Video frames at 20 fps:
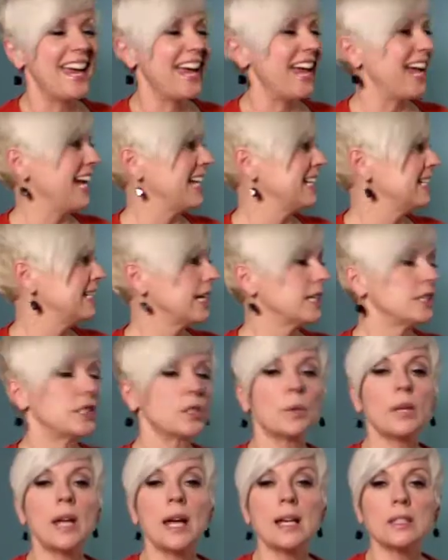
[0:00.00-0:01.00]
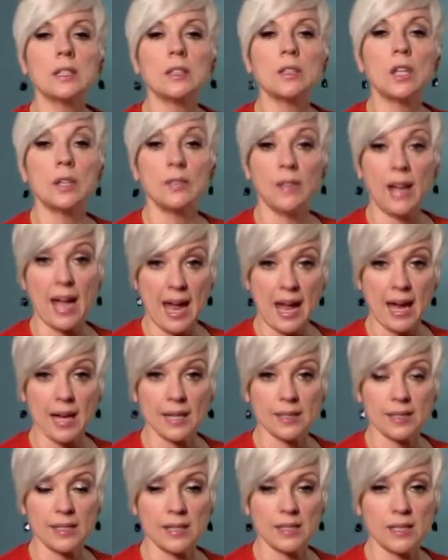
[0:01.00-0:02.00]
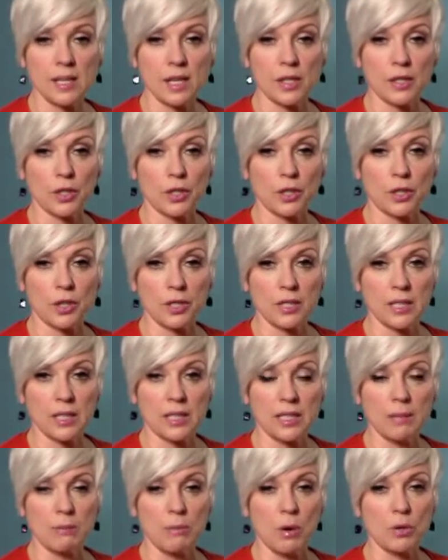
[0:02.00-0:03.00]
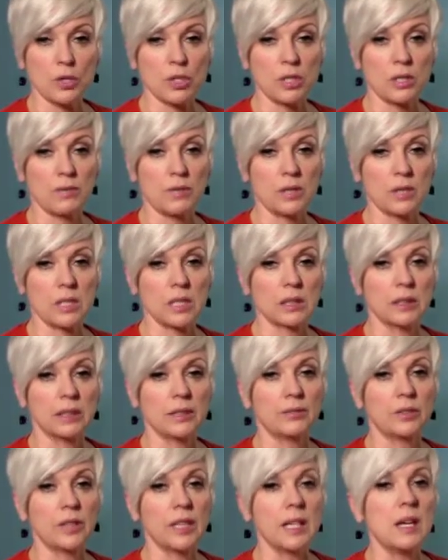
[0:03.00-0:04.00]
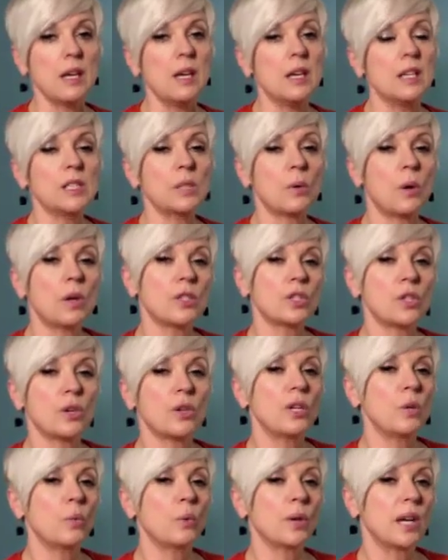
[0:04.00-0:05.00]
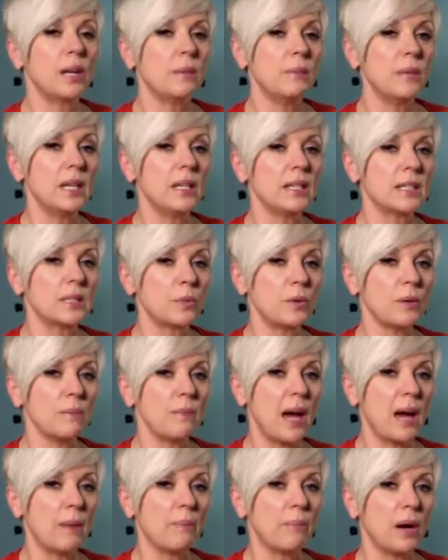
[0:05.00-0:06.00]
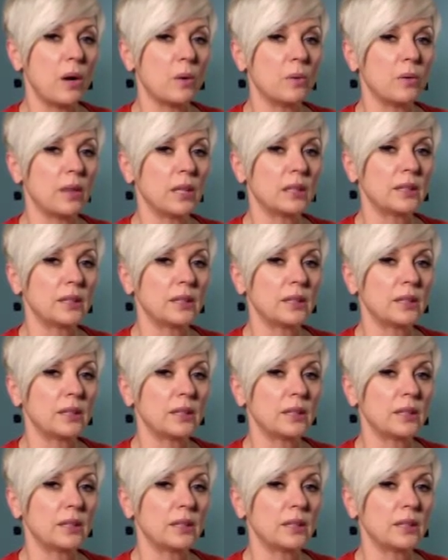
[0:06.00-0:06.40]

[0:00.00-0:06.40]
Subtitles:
And so it has a lot of angst as an undercurrent in the emotion of the delivery. So I'll show you what I mean as we map out the